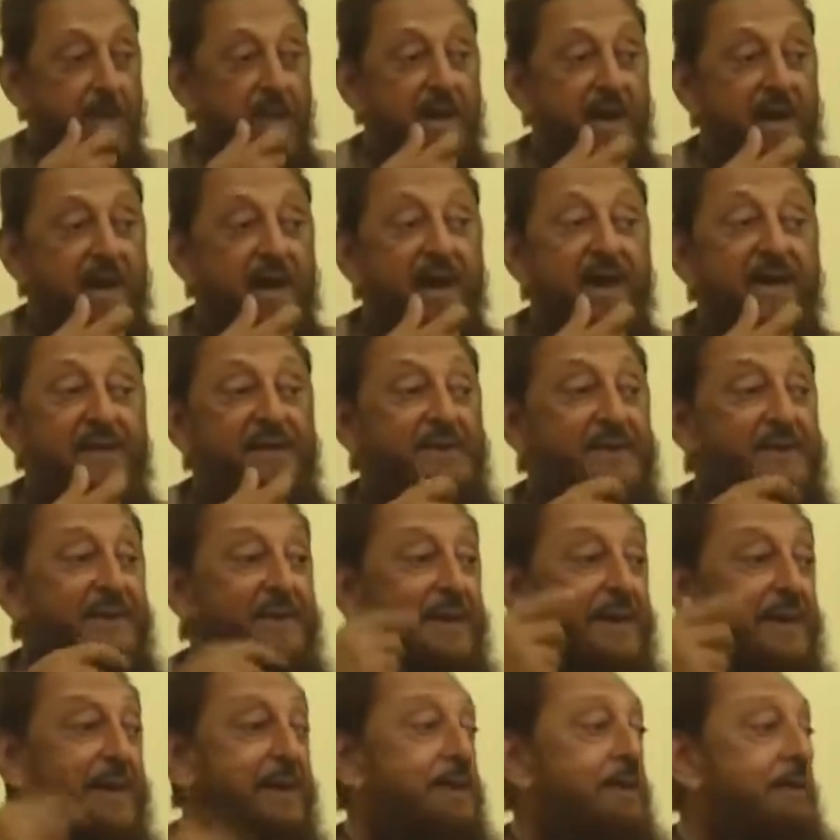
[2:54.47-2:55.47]
At the
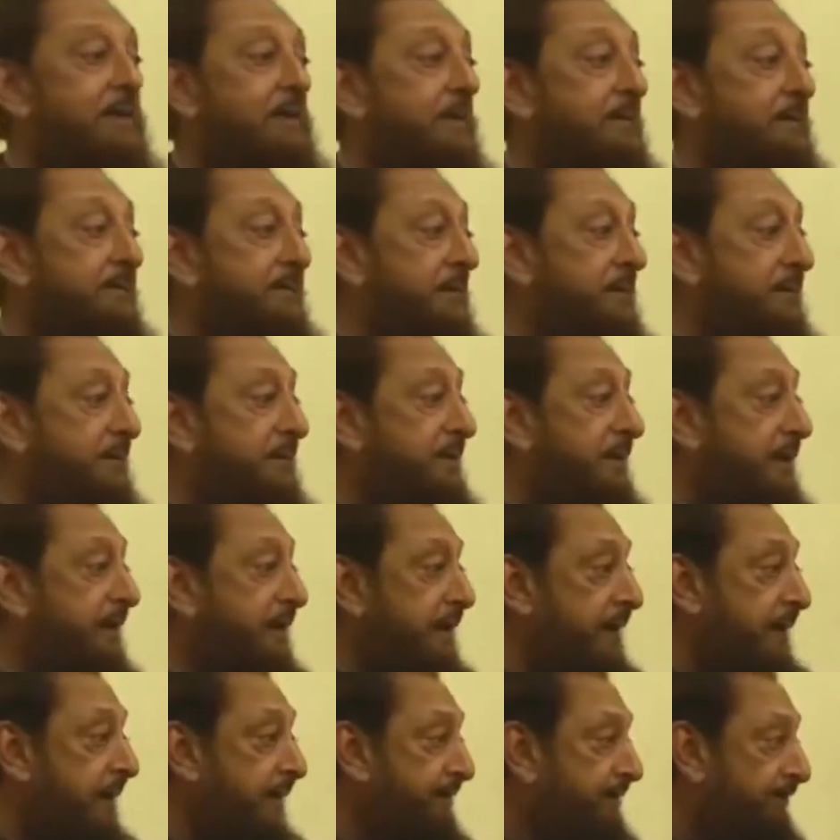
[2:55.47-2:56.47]
end of the
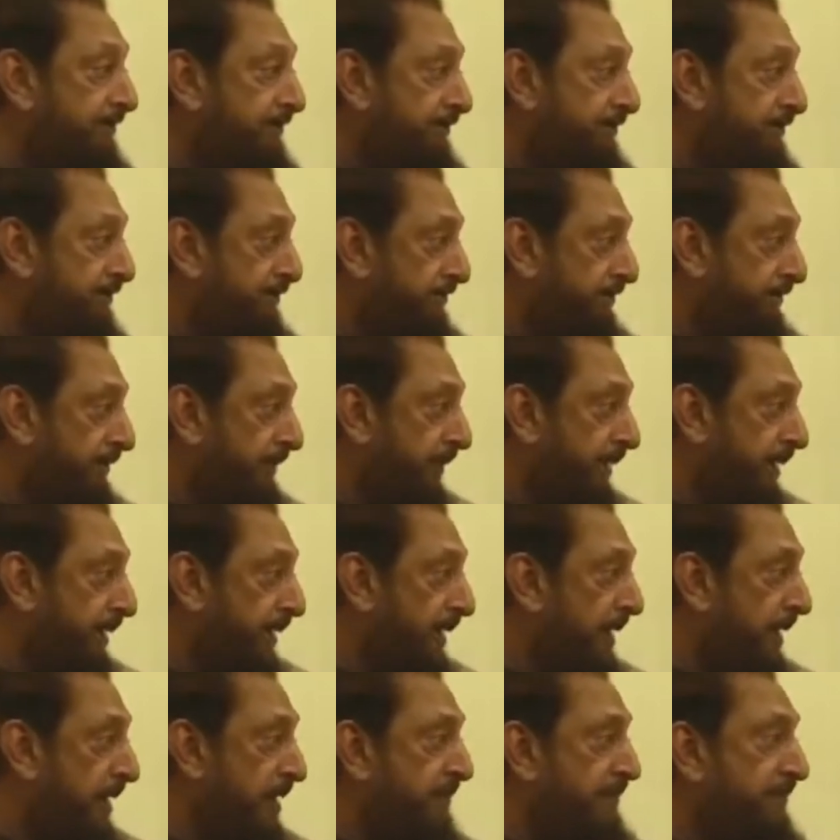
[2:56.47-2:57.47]
day,
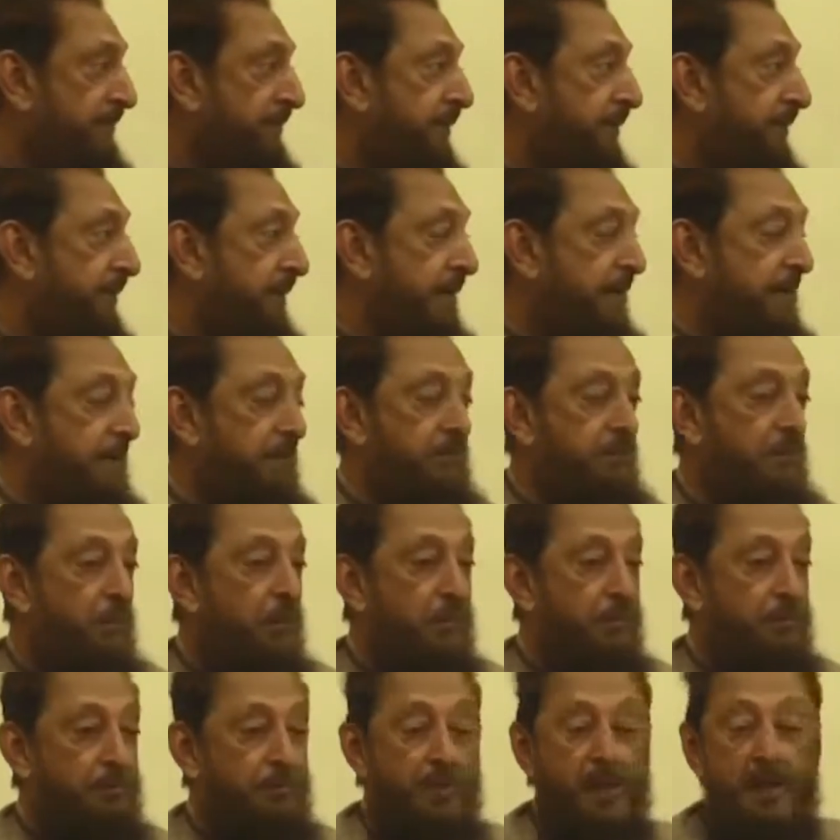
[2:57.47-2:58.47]
after they had
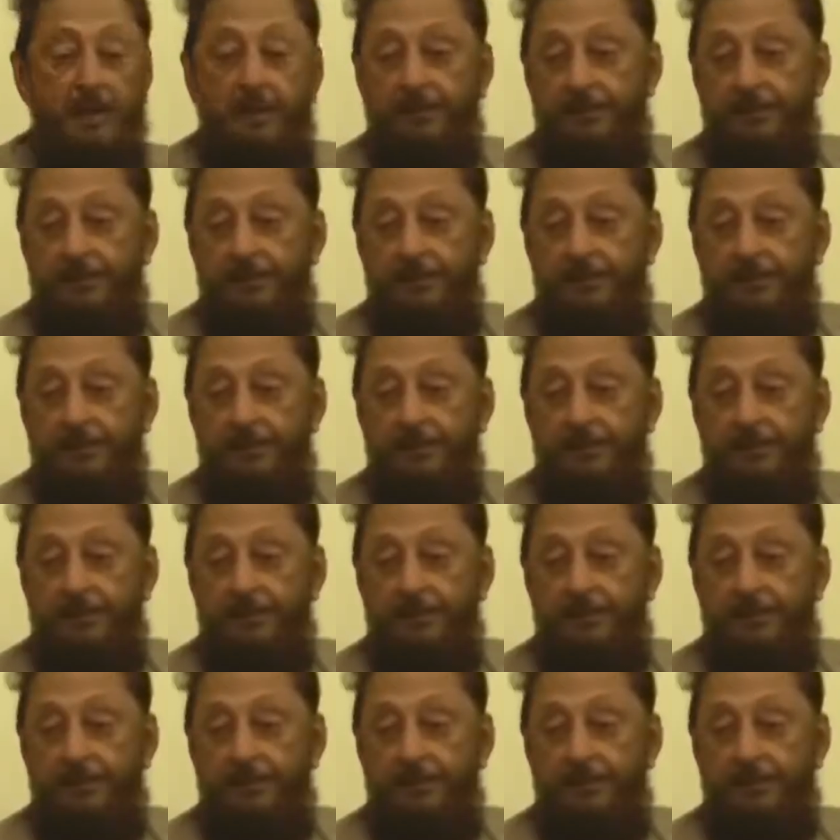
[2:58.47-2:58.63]
bought back